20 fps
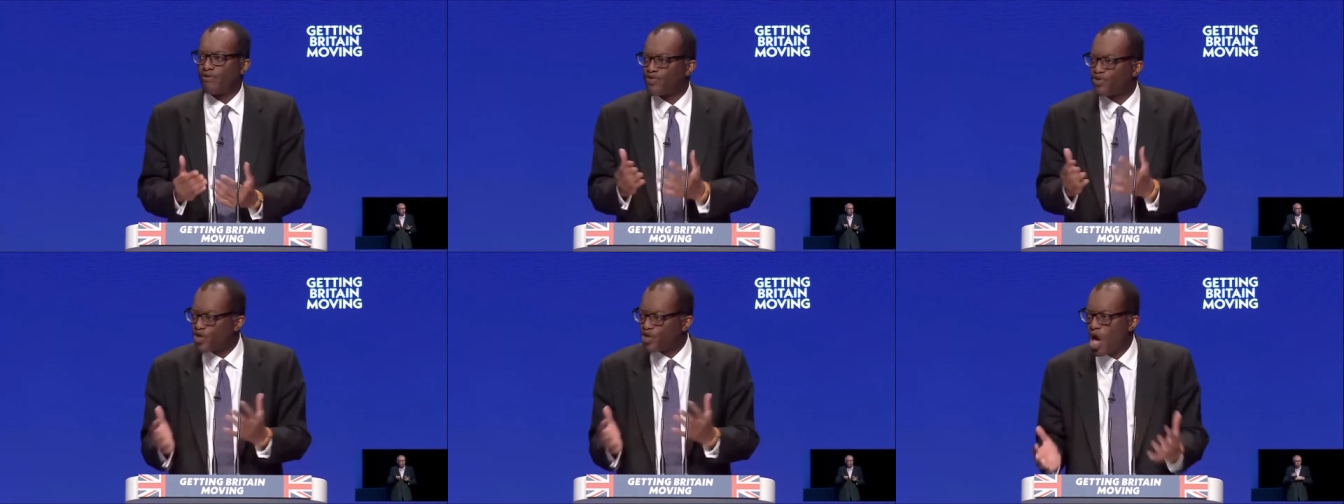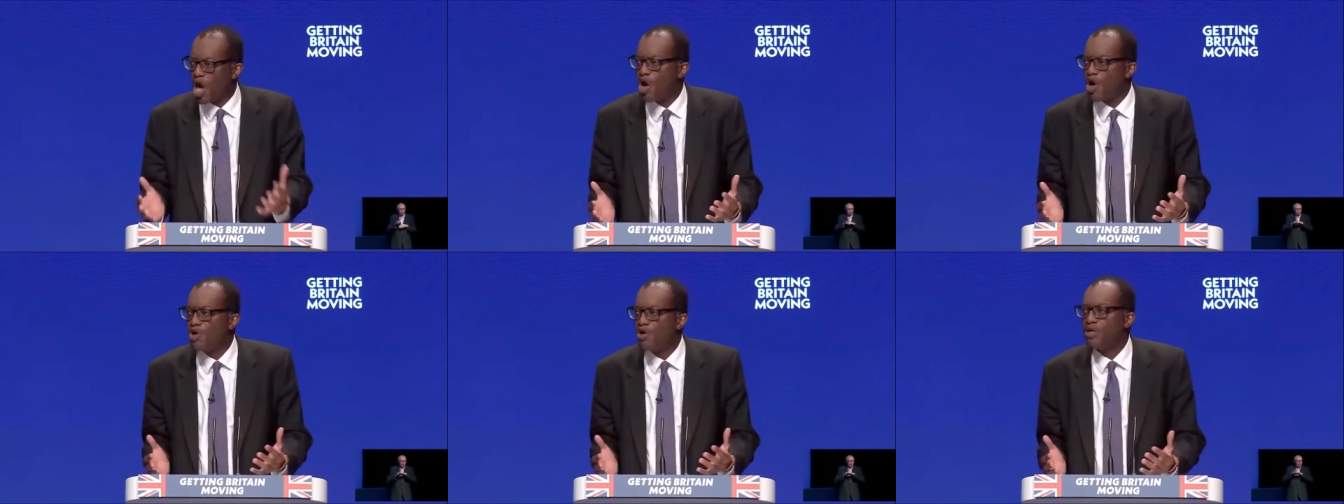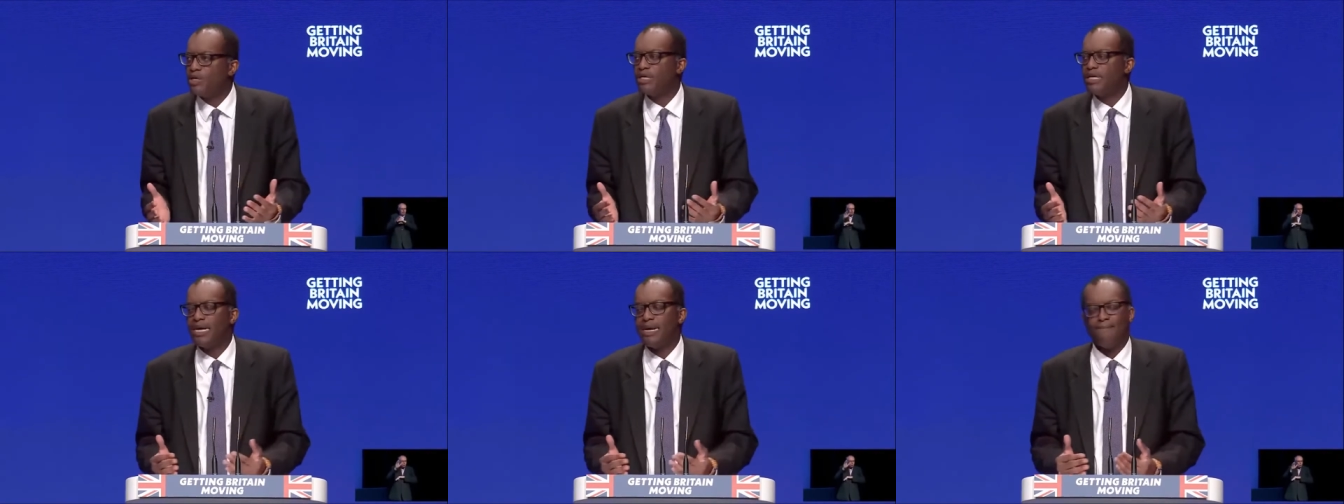of
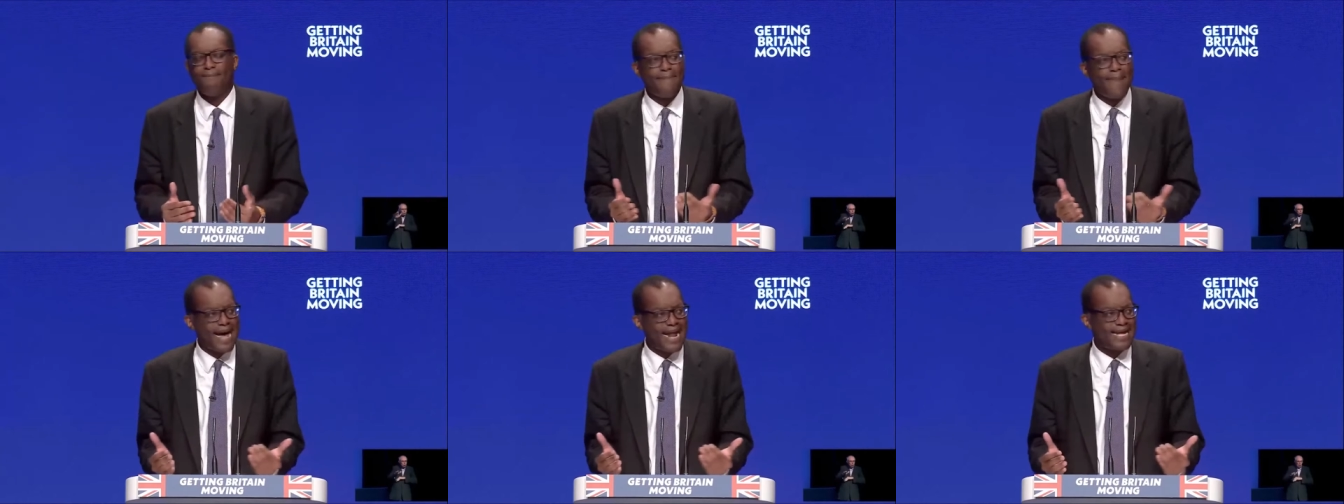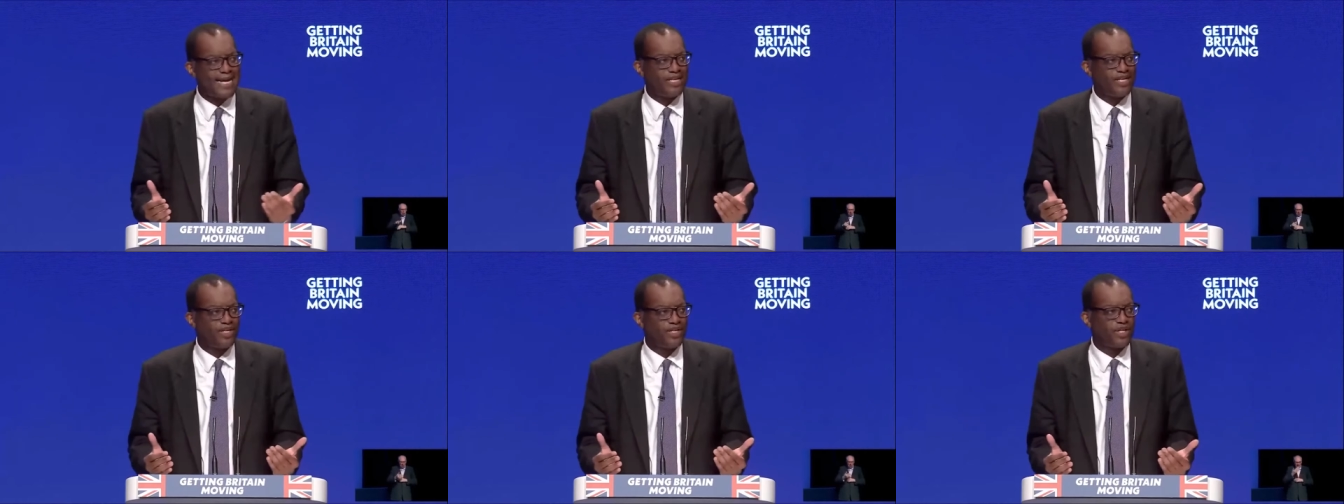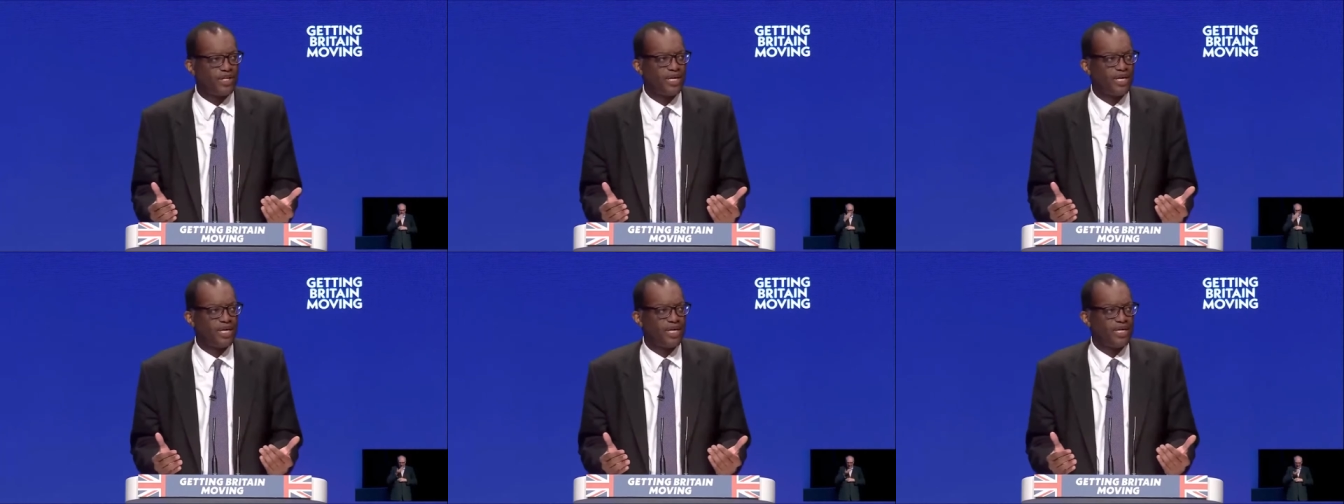slow,
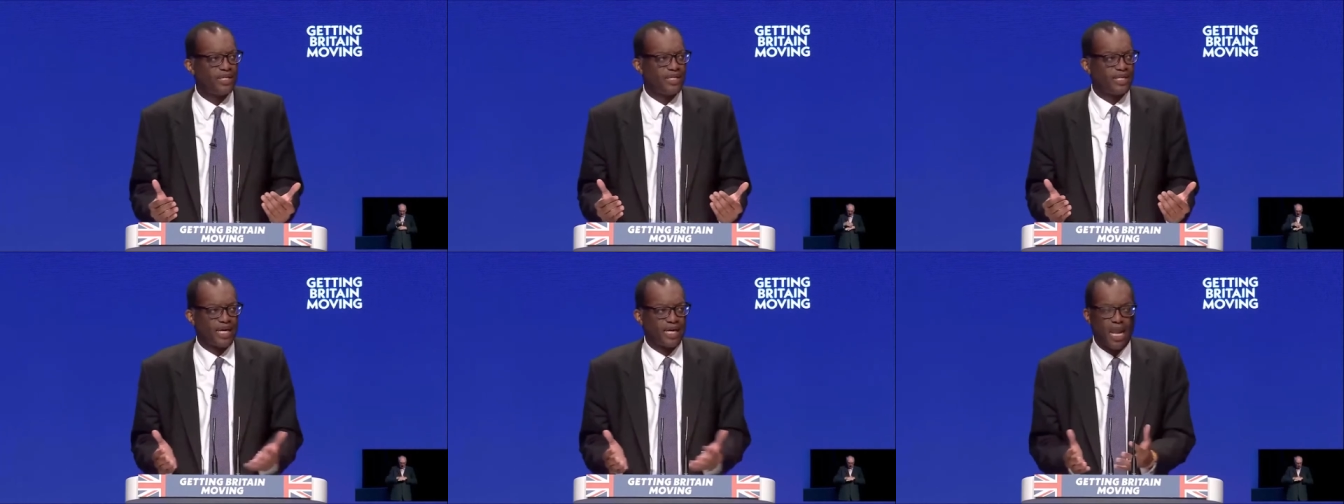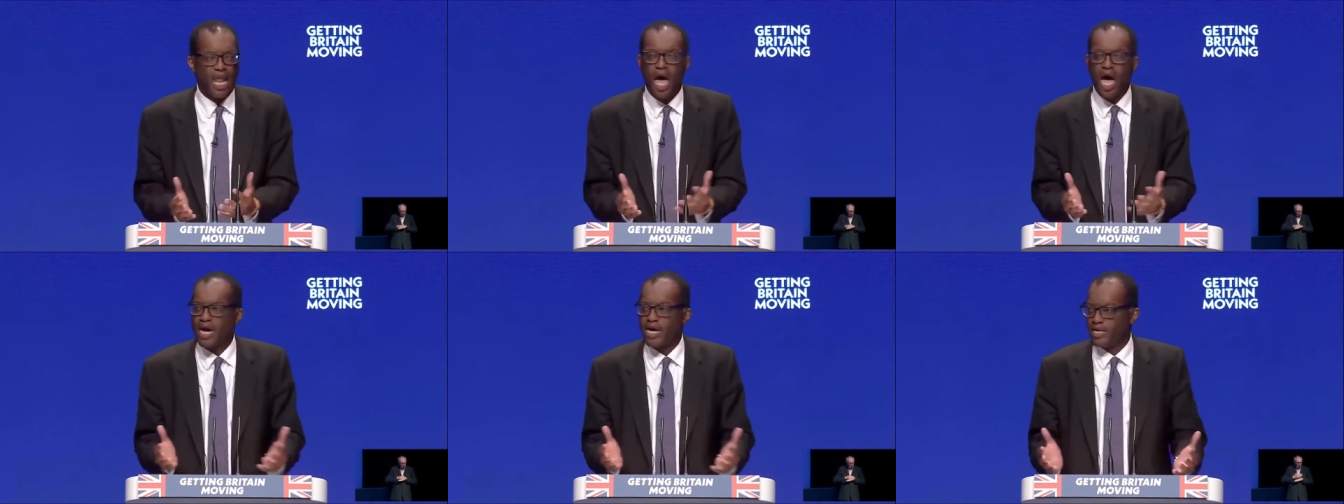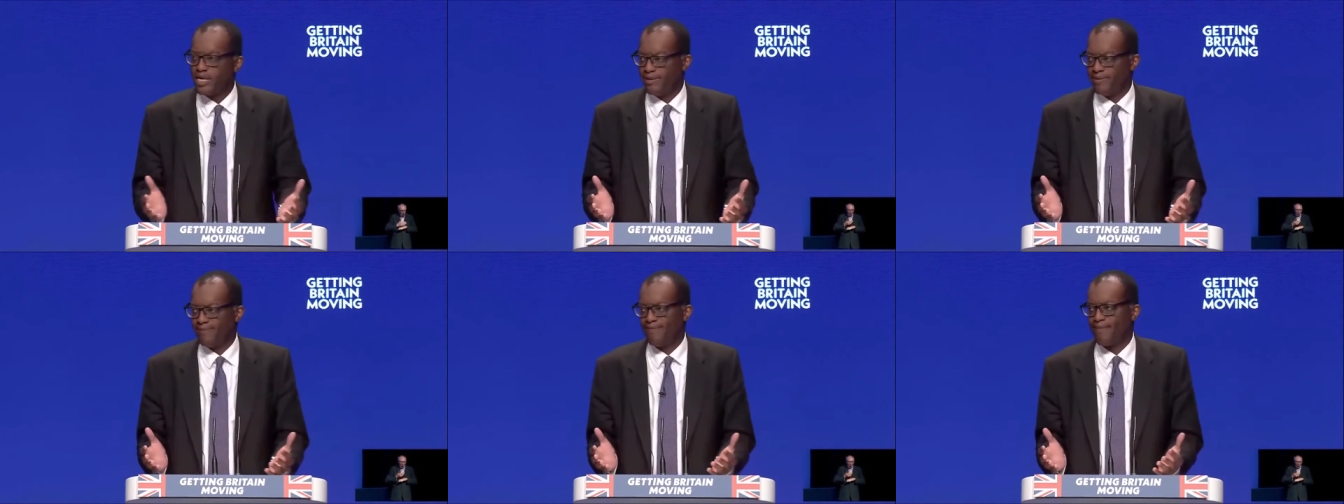managed decline.